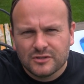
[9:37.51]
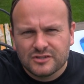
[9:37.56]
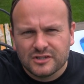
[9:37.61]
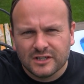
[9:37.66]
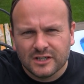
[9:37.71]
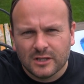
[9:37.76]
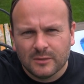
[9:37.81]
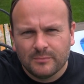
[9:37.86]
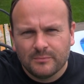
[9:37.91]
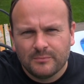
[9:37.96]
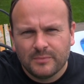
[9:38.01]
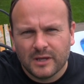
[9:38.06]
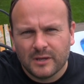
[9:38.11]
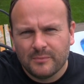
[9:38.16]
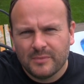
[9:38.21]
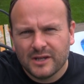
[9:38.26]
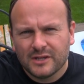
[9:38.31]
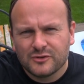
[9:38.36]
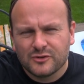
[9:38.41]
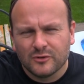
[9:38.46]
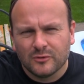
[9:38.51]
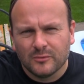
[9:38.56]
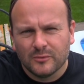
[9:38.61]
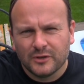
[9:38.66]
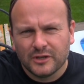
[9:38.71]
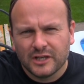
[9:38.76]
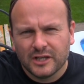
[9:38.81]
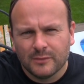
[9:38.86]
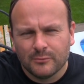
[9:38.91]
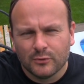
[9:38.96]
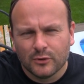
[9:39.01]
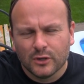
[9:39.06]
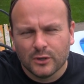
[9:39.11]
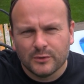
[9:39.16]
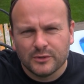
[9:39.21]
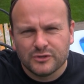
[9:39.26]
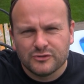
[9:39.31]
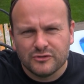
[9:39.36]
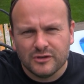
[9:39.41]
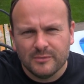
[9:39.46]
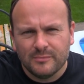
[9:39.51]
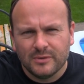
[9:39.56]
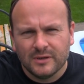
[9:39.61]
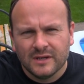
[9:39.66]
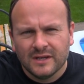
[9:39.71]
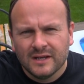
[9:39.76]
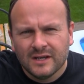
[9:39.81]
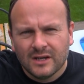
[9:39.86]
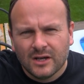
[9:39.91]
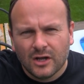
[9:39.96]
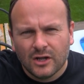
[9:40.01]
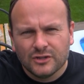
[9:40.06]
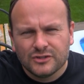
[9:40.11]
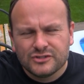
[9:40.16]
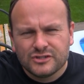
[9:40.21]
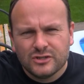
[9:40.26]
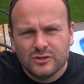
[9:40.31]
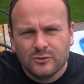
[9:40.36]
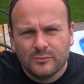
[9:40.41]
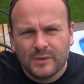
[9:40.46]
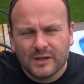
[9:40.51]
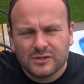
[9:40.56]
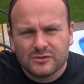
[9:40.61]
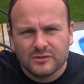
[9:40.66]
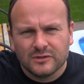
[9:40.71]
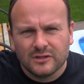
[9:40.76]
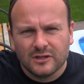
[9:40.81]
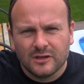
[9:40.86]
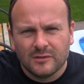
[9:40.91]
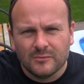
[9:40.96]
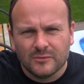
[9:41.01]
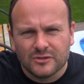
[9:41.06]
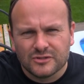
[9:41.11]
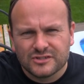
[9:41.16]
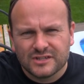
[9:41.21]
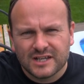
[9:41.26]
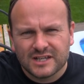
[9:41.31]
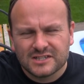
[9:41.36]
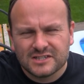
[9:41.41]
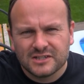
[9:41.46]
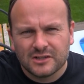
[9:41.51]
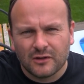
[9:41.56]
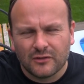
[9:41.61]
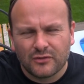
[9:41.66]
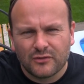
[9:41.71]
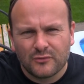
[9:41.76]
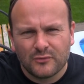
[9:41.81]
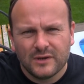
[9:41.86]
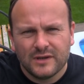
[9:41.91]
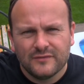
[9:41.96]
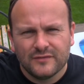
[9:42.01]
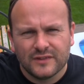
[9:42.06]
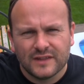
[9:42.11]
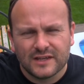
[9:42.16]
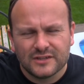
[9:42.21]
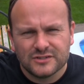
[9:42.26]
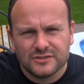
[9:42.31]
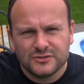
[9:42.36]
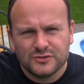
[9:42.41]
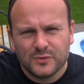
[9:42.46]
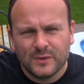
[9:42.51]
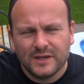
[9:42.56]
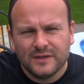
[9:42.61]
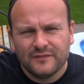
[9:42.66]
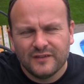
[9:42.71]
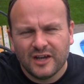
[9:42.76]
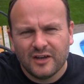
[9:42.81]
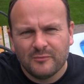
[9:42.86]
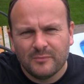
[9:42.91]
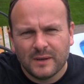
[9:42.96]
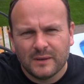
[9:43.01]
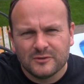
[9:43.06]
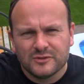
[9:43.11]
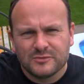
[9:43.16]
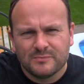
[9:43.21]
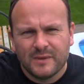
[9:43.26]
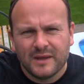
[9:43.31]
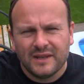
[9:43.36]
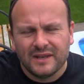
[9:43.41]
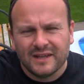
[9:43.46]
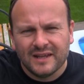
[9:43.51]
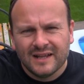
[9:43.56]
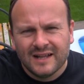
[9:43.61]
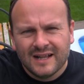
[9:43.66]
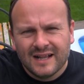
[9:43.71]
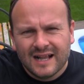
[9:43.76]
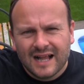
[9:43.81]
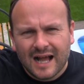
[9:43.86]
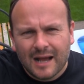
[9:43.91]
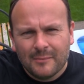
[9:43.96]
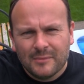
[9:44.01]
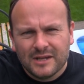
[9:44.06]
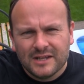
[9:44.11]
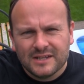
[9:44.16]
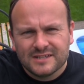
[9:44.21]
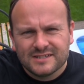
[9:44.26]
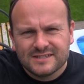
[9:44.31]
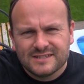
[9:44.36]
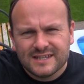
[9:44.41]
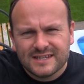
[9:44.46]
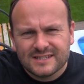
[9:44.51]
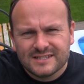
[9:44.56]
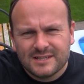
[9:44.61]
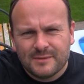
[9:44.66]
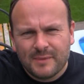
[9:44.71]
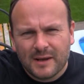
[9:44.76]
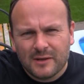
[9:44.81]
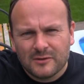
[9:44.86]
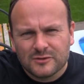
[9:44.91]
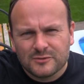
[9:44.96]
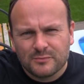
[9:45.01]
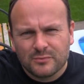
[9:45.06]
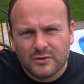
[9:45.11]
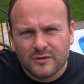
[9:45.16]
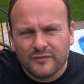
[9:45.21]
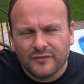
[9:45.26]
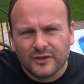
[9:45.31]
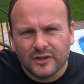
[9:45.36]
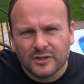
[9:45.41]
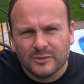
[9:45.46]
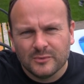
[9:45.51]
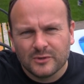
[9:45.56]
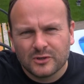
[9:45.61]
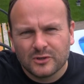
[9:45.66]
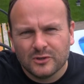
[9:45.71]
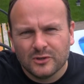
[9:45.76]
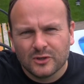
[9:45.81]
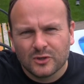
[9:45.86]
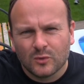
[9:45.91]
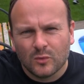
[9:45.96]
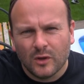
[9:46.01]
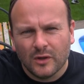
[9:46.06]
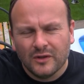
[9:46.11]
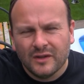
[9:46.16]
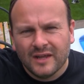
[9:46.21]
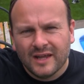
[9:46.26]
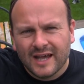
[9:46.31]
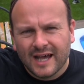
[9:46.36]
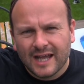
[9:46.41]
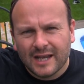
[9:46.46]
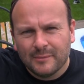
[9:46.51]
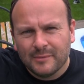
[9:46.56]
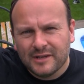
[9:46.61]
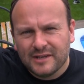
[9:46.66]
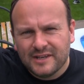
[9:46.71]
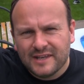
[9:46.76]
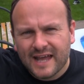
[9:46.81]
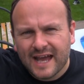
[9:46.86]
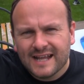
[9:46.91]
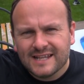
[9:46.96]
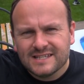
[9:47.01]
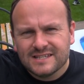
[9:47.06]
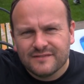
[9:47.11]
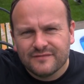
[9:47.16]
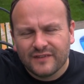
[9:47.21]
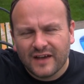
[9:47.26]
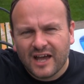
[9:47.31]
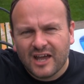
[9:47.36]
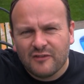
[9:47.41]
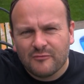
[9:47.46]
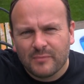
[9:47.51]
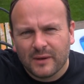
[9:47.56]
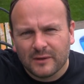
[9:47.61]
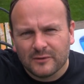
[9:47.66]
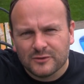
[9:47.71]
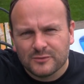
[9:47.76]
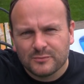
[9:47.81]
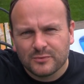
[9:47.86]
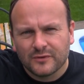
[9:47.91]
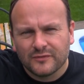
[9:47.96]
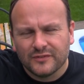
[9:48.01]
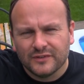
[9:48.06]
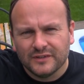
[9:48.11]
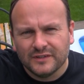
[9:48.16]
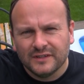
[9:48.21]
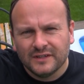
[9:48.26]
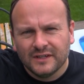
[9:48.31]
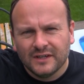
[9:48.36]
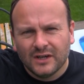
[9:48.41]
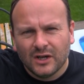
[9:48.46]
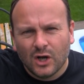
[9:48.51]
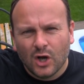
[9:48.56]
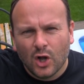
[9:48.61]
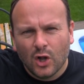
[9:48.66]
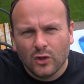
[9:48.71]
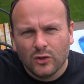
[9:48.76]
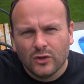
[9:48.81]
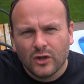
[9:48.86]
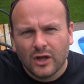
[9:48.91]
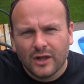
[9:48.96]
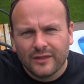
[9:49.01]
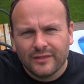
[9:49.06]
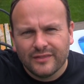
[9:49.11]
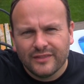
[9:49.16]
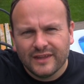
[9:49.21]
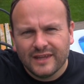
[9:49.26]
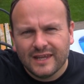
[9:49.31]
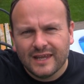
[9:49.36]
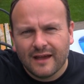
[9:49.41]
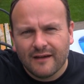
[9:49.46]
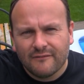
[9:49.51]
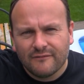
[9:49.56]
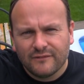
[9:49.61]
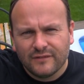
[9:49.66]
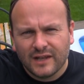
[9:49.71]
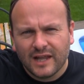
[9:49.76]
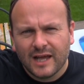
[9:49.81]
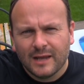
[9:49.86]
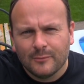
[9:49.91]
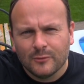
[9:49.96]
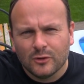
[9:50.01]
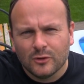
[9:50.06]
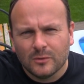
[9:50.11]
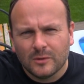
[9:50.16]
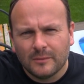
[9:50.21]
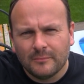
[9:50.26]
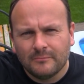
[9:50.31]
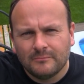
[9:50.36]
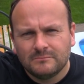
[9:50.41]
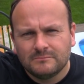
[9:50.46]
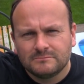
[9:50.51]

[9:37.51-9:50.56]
plus a little bit of petrol money and a brewery trip on two petrol lawnmowers, and I actually got three for that. So twenty-five pounds spent. I made sixty pounds profit on the McCulloch one, and I made ninety-five pounds profit on the Flymo one.